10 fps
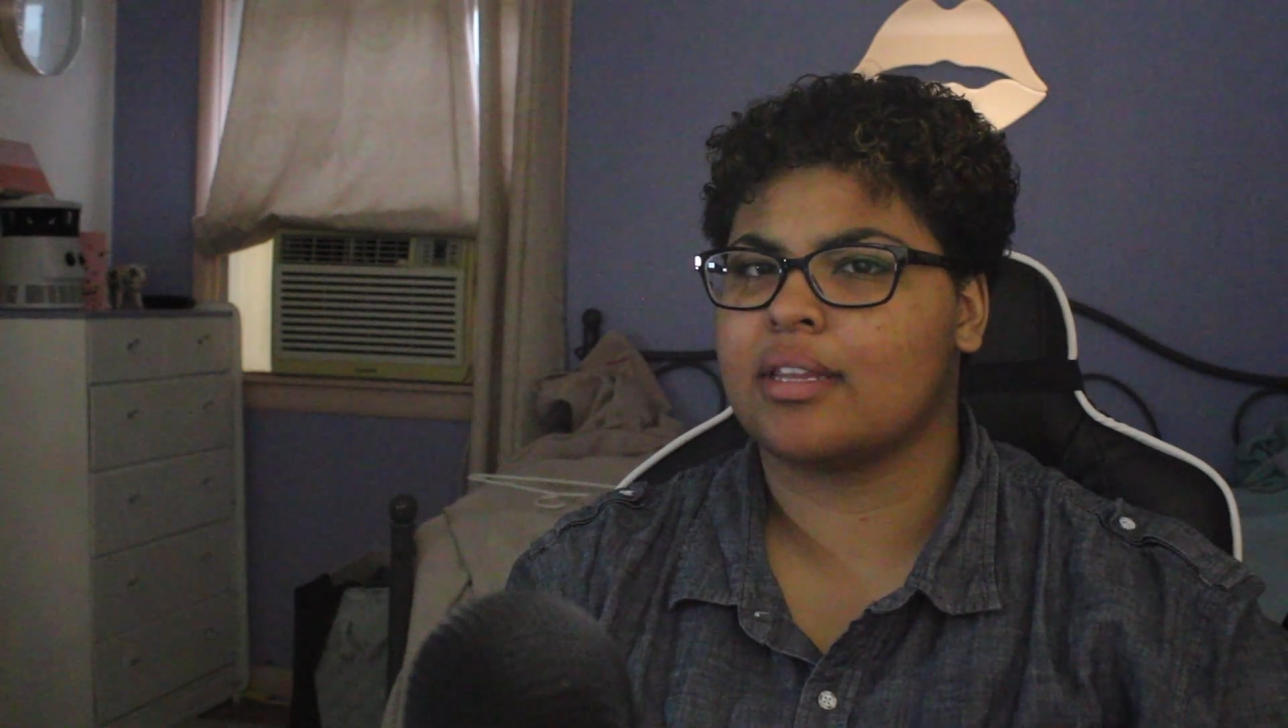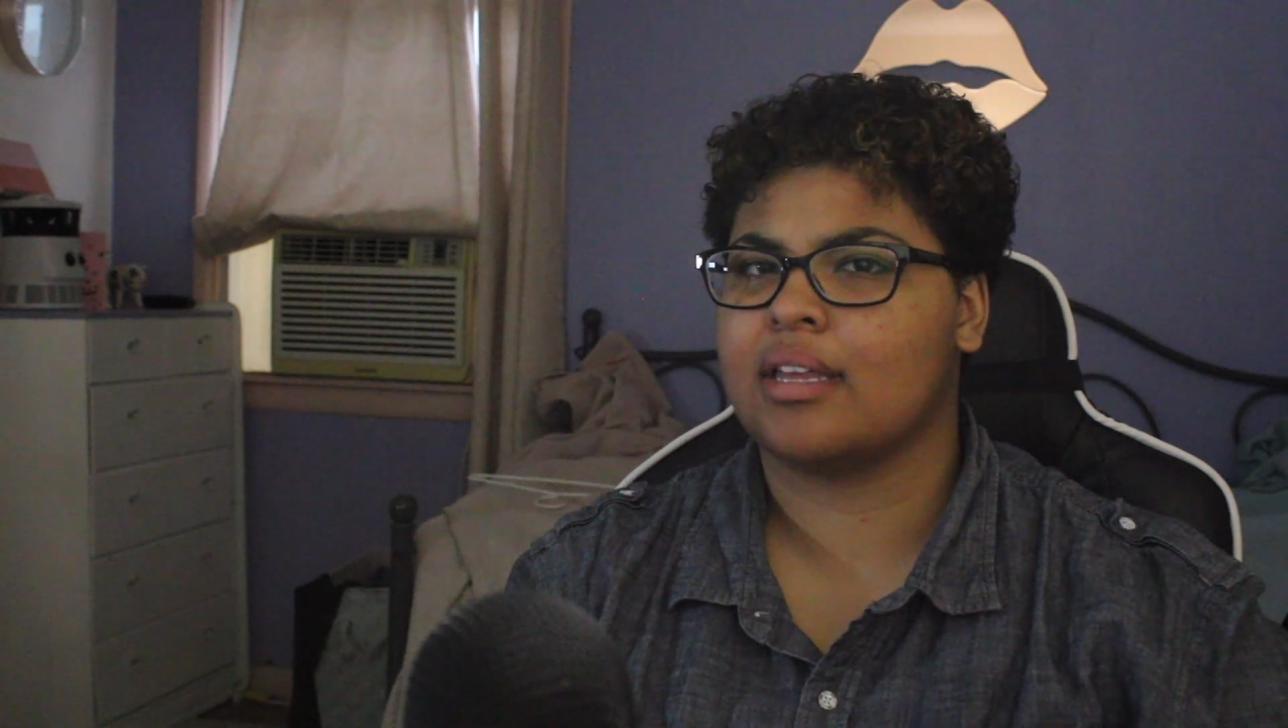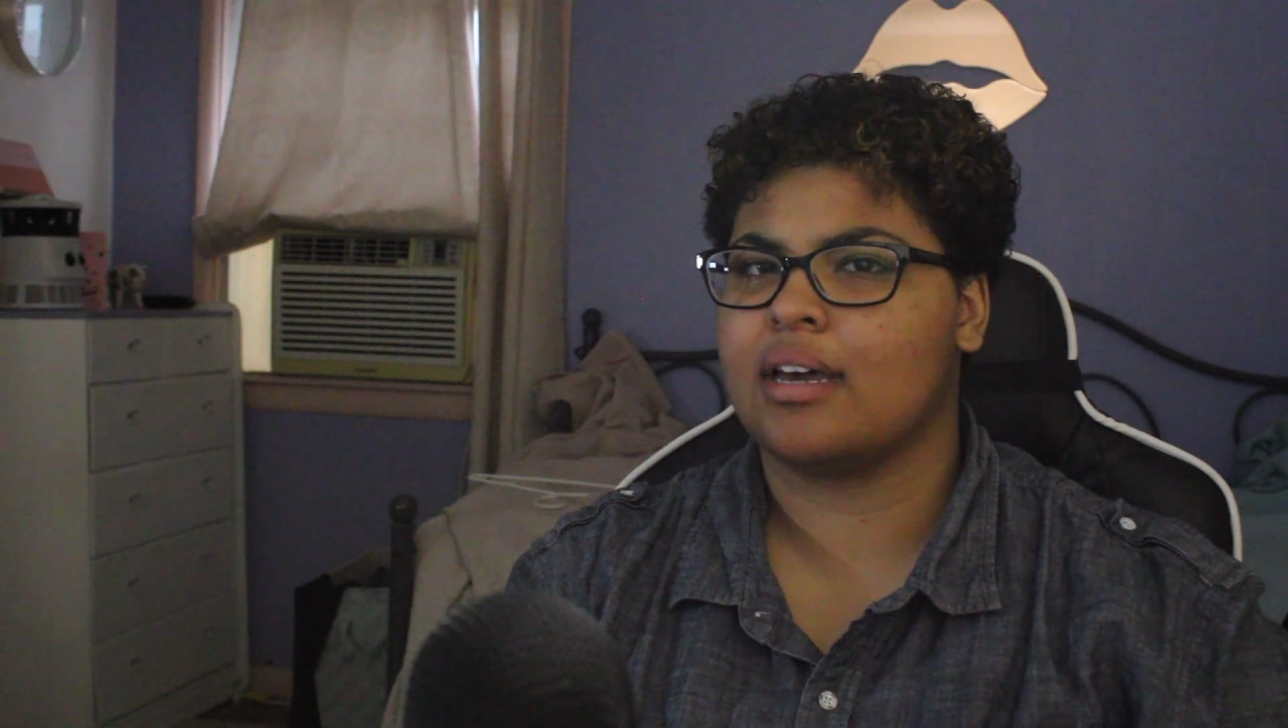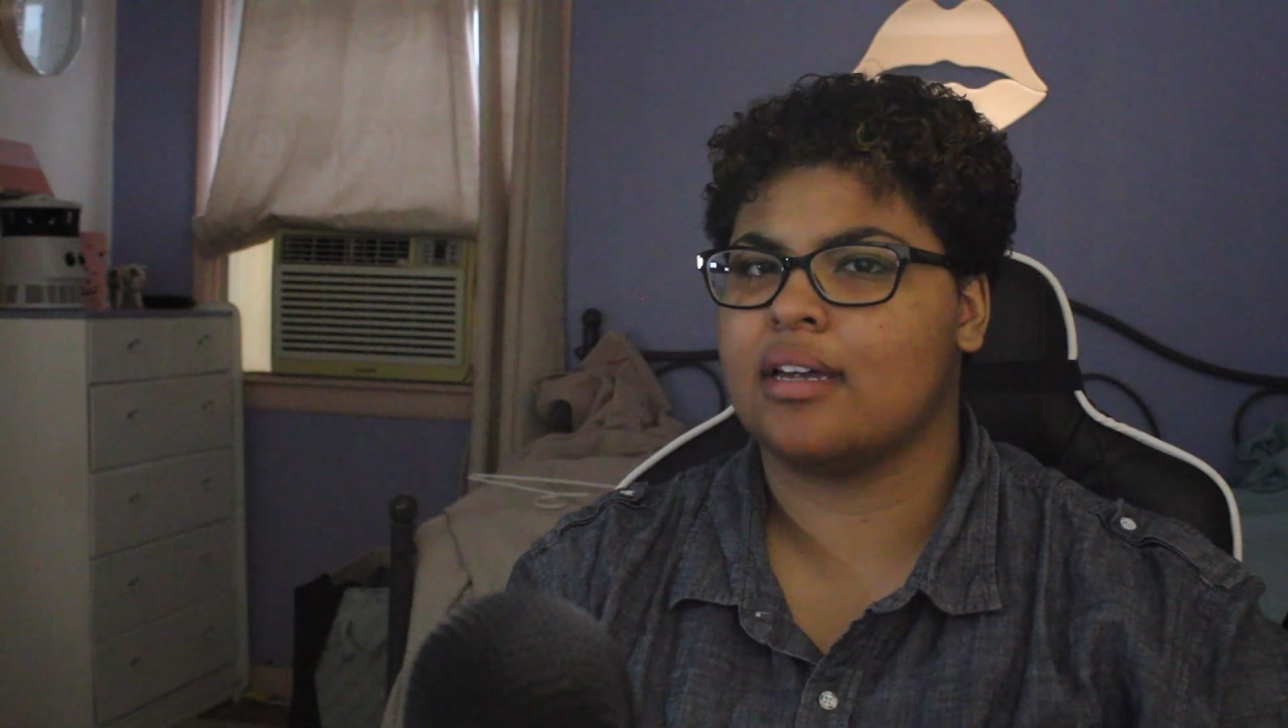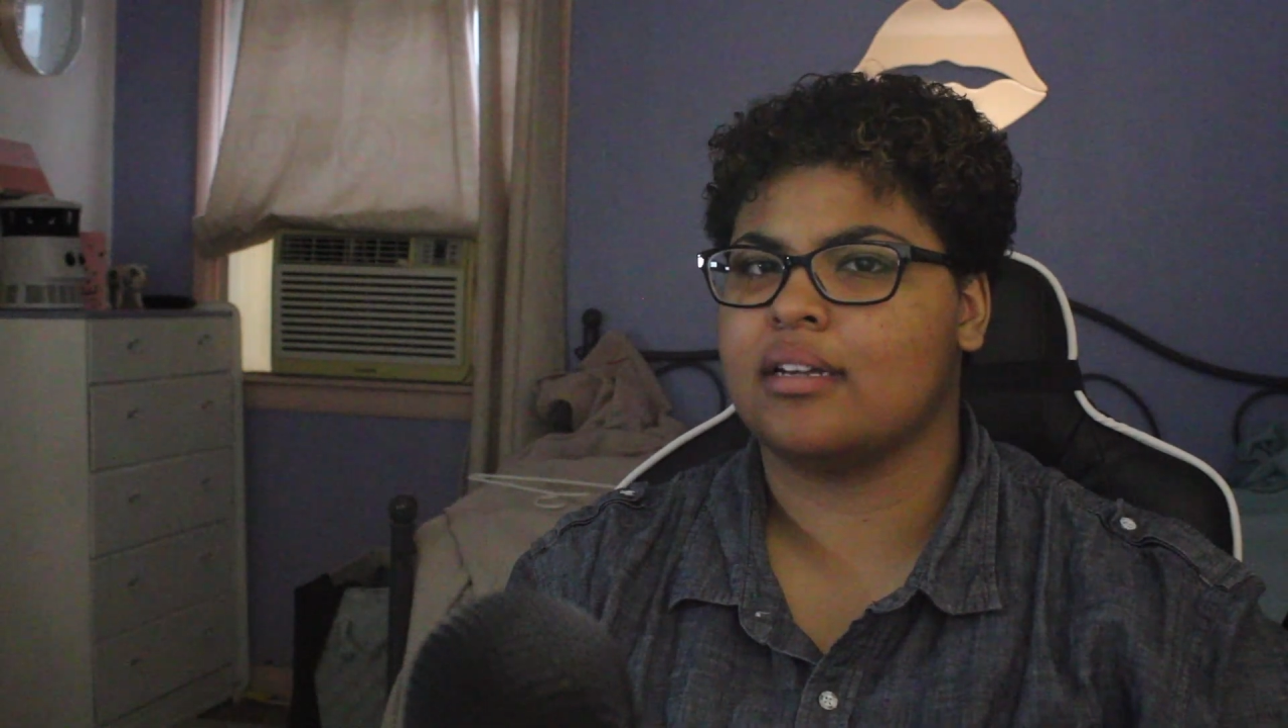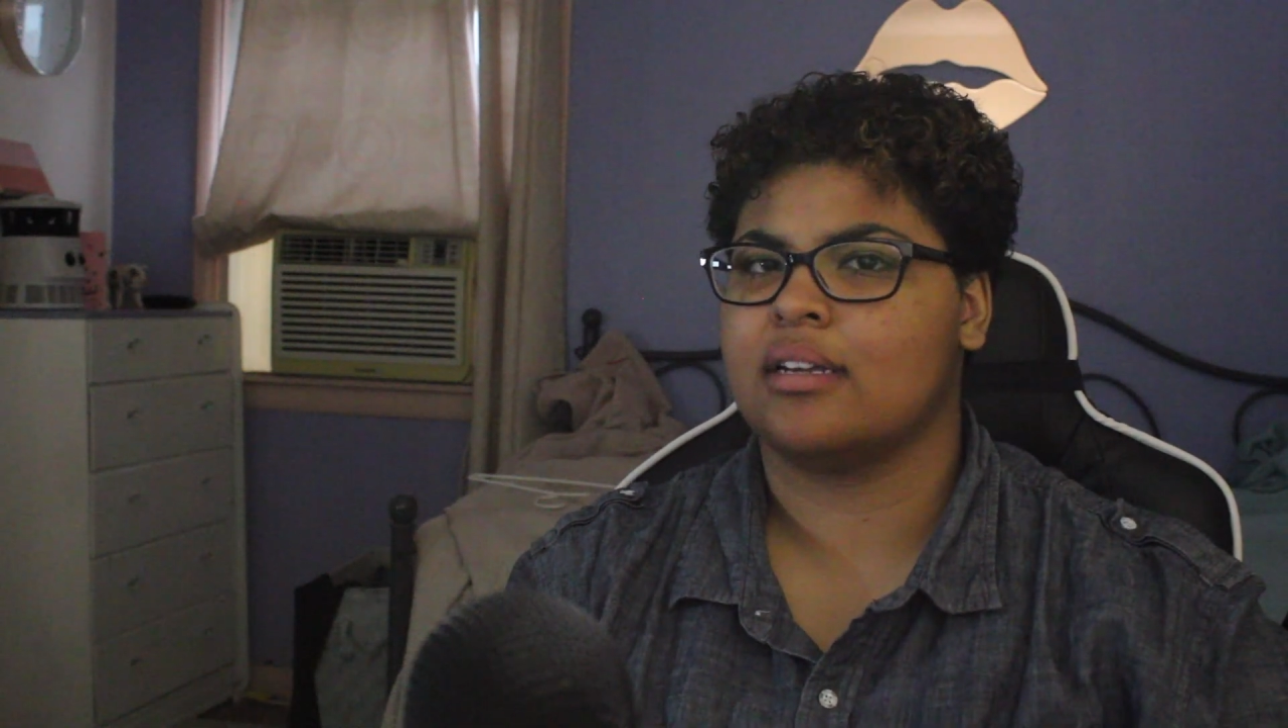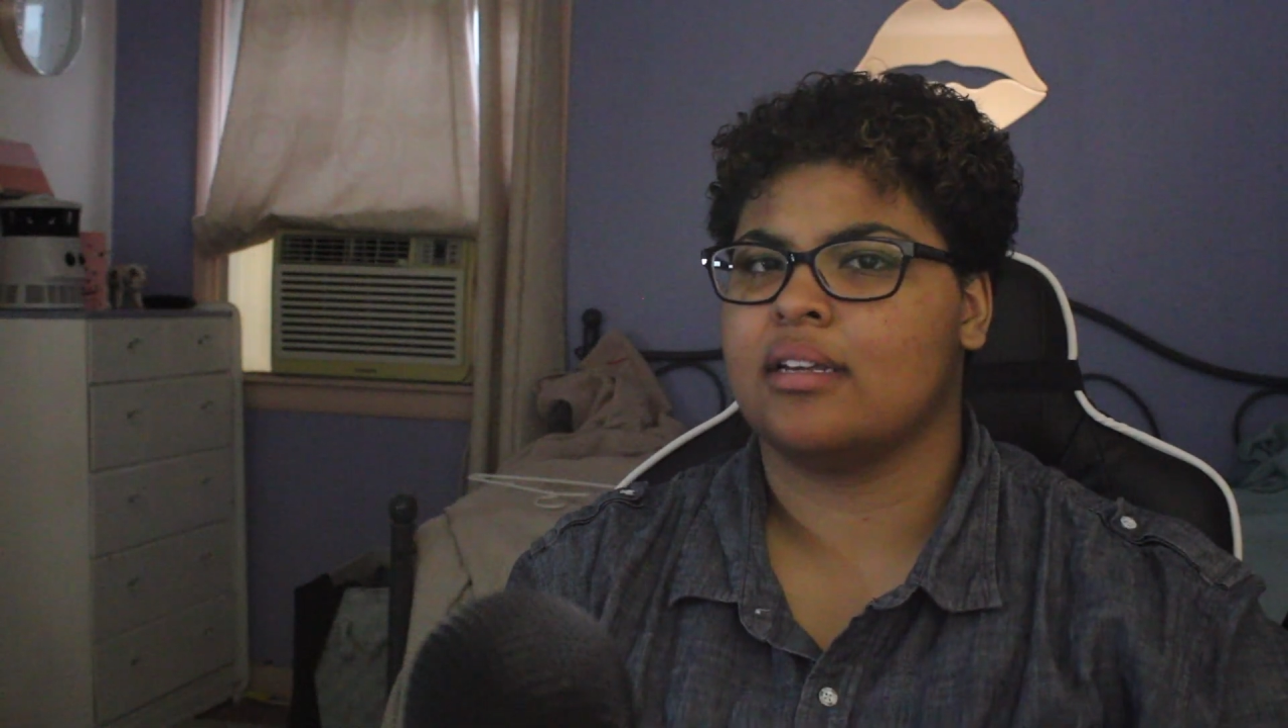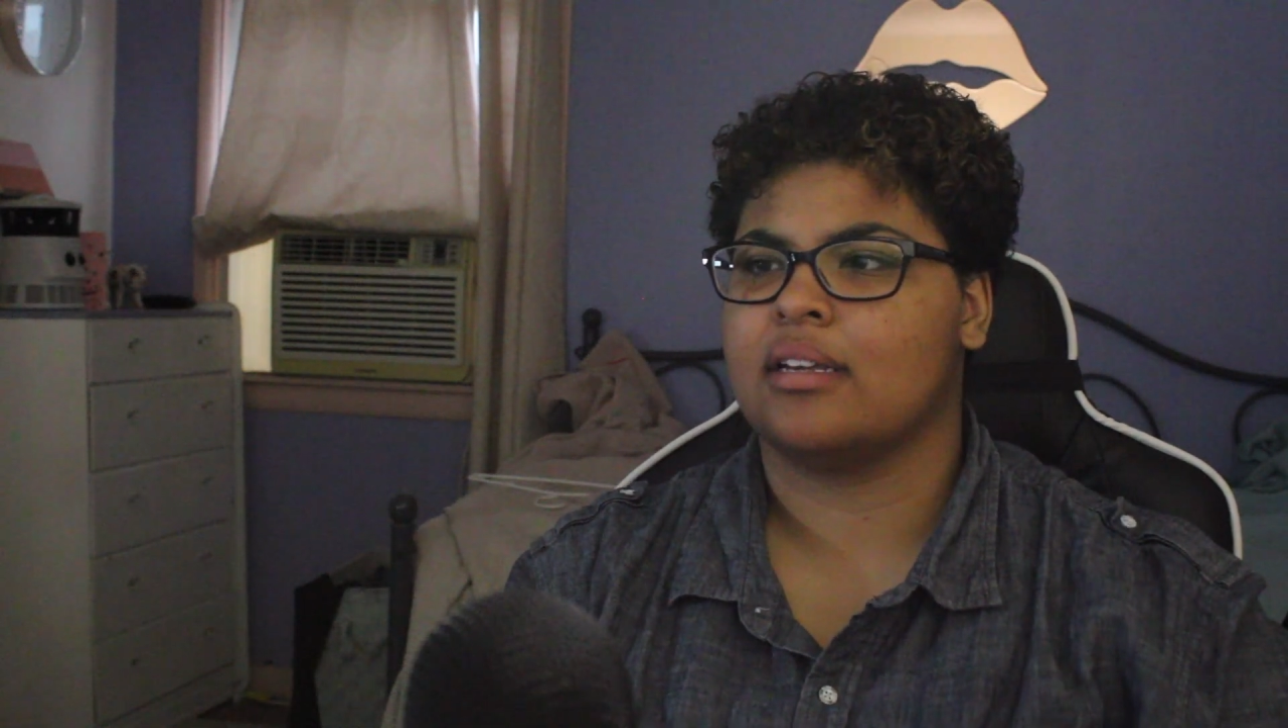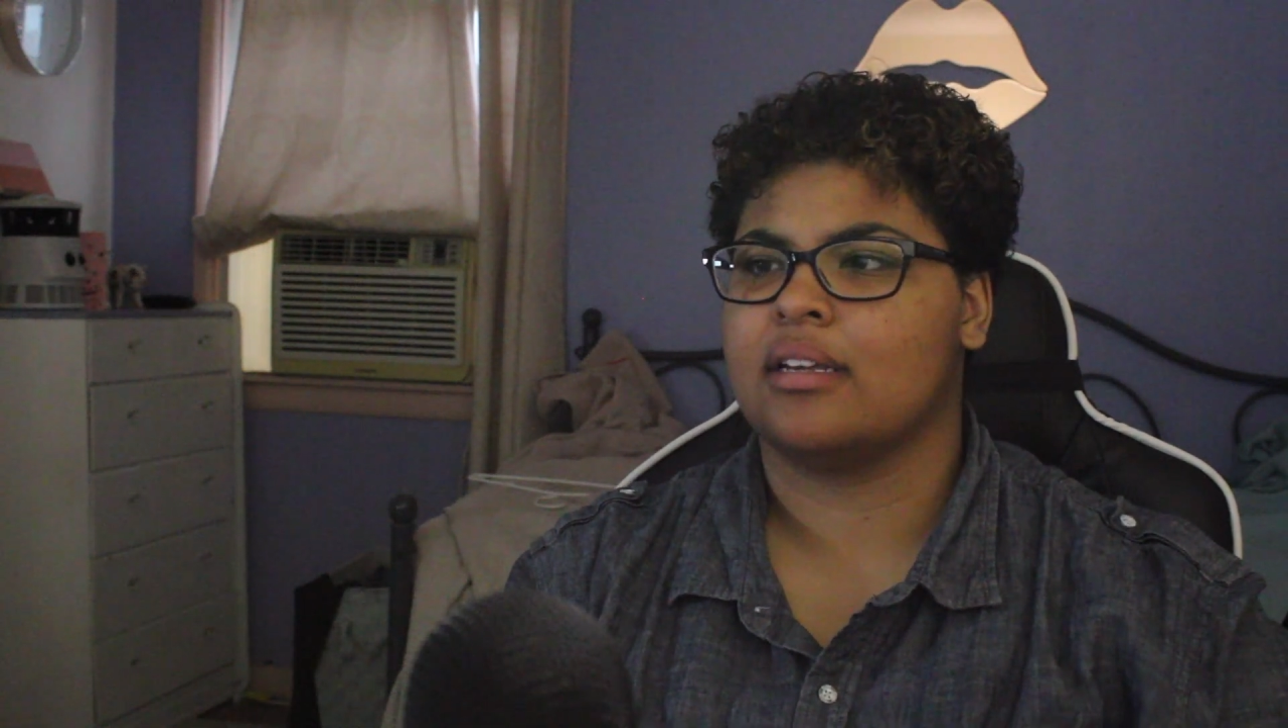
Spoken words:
like that.